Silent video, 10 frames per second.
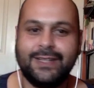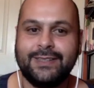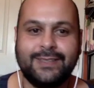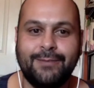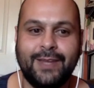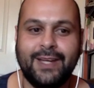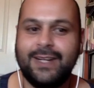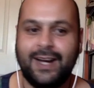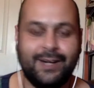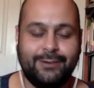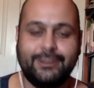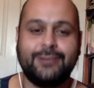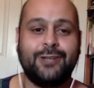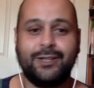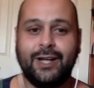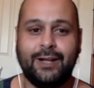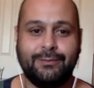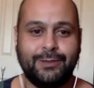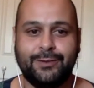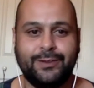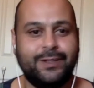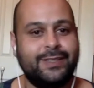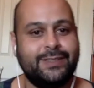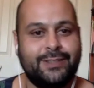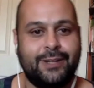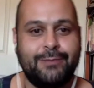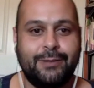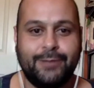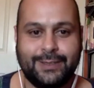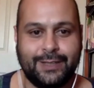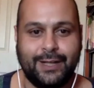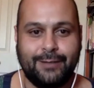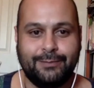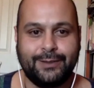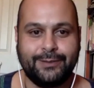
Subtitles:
something, I will try to help you and try my best to help you.